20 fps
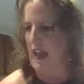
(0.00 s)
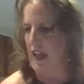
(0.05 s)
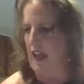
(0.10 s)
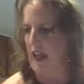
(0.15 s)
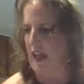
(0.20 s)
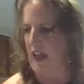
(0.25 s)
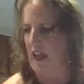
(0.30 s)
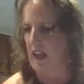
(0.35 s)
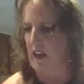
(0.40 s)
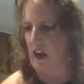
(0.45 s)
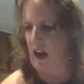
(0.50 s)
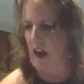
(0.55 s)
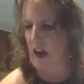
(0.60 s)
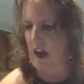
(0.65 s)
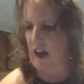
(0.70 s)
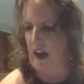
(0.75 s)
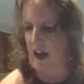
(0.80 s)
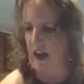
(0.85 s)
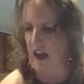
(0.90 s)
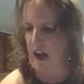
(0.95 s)
and
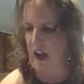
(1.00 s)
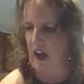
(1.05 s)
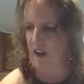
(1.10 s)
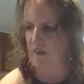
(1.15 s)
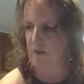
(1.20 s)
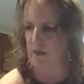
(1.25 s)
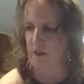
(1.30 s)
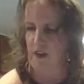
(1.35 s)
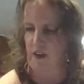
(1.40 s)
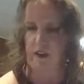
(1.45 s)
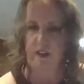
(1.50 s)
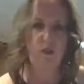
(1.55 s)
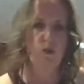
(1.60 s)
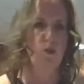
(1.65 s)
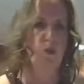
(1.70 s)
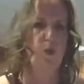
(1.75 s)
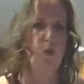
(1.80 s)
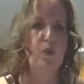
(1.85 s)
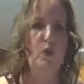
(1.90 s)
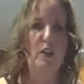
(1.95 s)
I have,
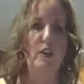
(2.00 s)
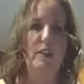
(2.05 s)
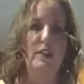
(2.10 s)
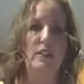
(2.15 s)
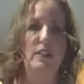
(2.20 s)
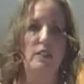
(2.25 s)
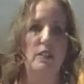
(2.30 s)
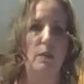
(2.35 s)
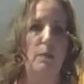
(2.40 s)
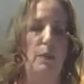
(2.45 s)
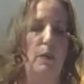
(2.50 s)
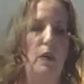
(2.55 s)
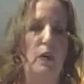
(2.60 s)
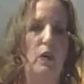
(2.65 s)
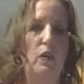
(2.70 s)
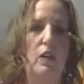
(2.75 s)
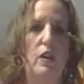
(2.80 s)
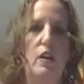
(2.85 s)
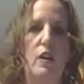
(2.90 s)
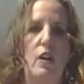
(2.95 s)
it's really
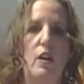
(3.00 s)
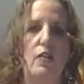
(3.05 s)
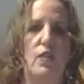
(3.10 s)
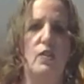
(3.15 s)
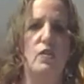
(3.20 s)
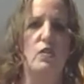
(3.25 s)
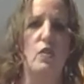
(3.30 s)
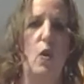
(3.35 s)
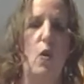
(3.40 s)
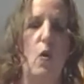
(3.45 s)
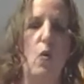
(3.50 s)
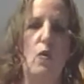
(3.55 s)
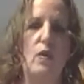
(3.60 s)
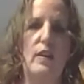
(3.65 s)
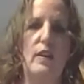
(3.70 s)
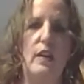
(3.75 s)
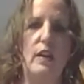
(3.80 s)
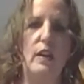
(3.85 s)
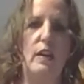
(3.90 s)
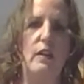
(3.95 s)
simple. There's
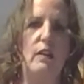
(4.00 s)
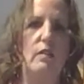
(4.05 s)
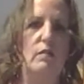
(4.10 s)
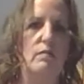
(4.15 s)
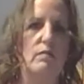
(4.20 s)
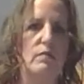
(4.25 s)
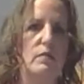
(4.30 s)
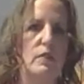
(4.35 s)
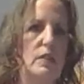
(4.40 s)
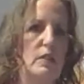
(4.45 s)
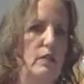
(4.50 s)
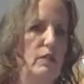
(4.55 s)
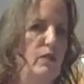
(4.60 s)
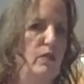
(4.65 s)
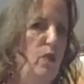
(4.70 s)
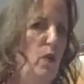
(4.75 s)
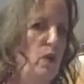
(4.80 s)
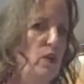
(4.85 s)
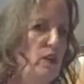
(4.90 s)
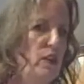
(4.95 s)
only, is
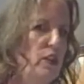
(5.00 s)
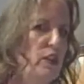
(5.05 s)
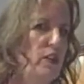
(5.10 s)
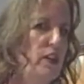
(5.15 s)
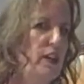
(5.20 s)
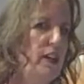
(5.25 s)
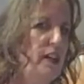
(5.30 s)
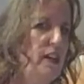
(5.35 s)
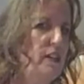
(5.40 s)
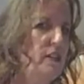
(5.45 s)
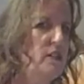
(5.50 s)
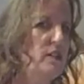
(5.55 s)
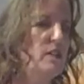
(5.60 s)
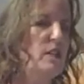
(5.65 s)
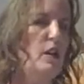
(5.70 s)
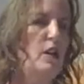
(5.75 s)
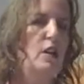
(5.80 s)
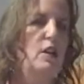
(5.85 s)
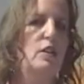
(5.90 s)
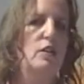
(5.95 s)
it four
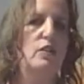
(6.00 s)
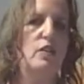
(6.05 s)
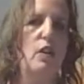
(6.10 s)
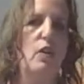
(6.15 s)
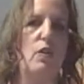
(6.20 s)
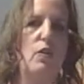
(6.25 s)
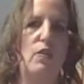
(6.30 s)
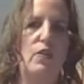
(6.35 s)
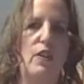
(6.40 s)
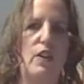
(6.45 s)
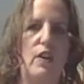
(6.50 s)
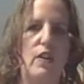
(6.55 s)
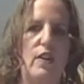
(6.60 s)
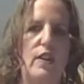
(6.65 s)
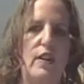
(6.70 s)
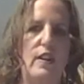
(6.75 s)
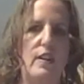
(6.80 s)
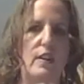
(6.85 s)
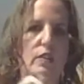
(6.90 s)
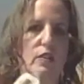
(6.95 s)
ingredients? So
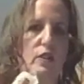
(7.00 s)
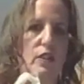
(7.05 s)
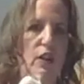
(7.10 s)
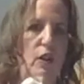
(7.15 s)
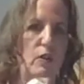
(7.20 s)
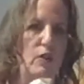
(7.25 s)
there is